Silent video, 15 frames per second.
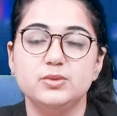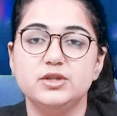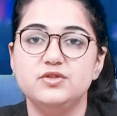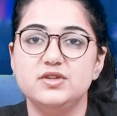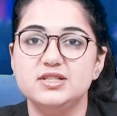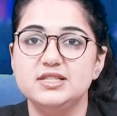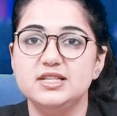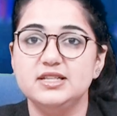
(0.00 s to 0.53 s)
to
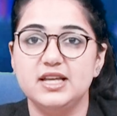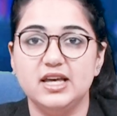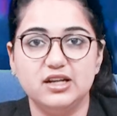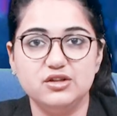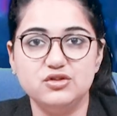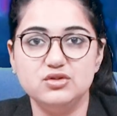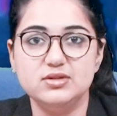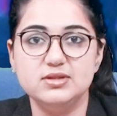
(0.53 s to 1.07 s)
addressing
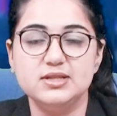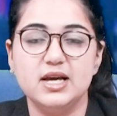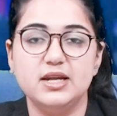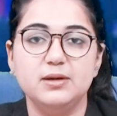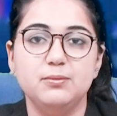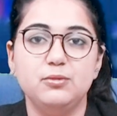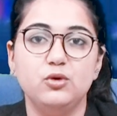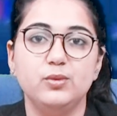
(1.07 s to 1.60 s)
negligence
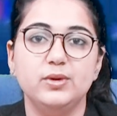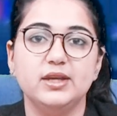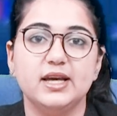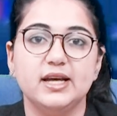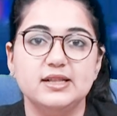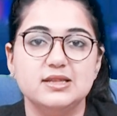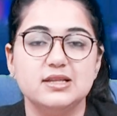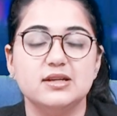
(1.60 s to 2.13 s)
and improving
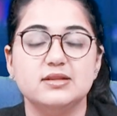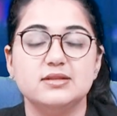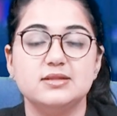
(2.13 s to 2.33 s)
healthcare